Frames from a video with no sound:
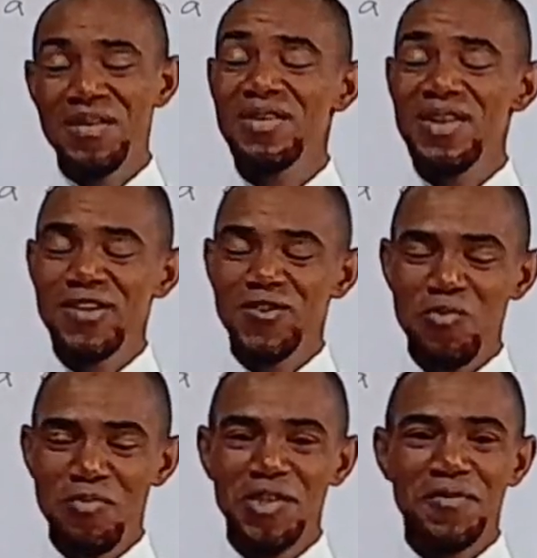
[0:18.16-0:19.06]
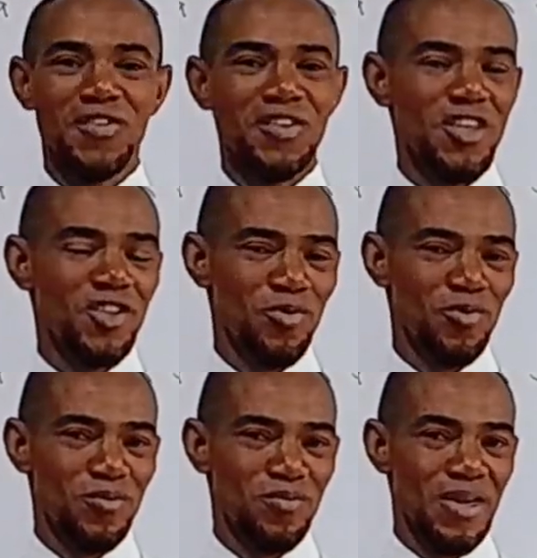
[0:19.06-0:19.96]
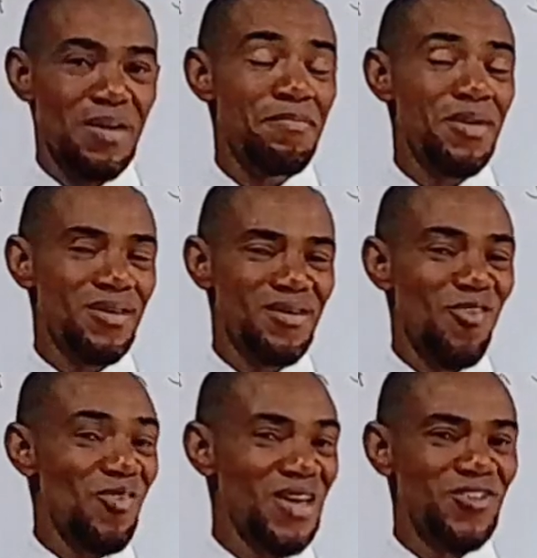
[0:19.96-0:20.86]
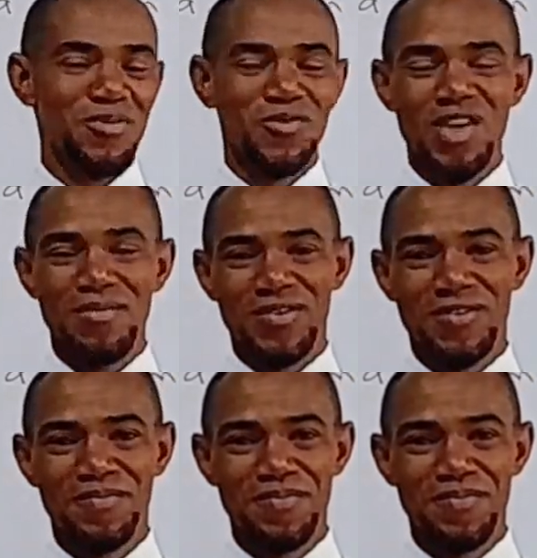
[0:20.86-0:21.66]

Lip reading: Thanks so much for staying tuned and being loyal subscribers.